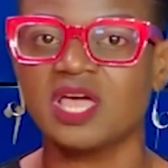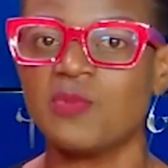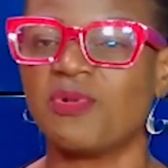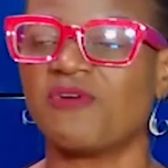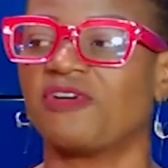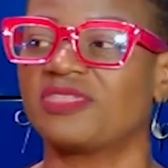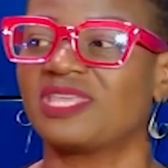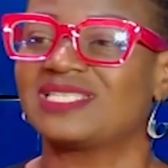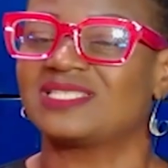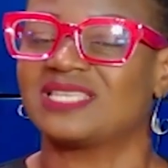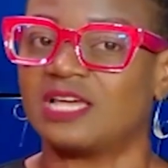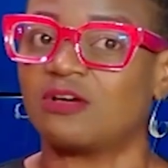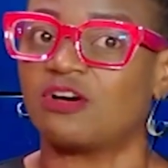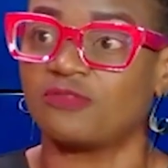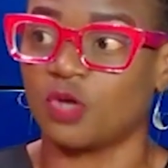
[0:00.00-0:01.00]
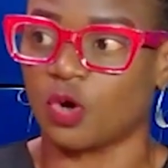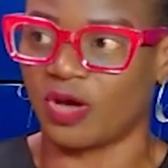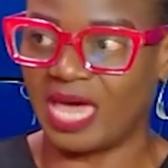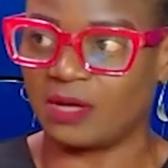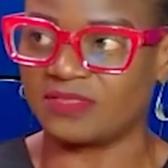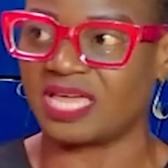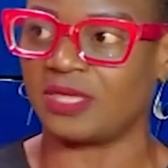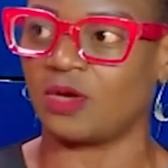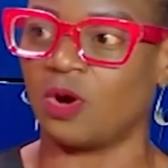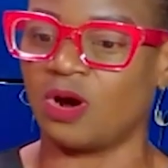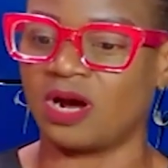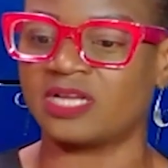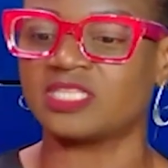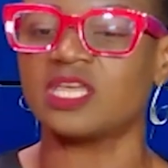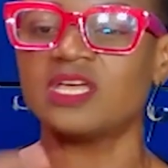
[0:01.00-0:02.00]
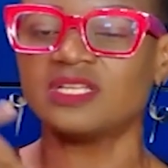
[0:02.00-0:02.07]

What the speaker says: But for the sake of your health and your heart,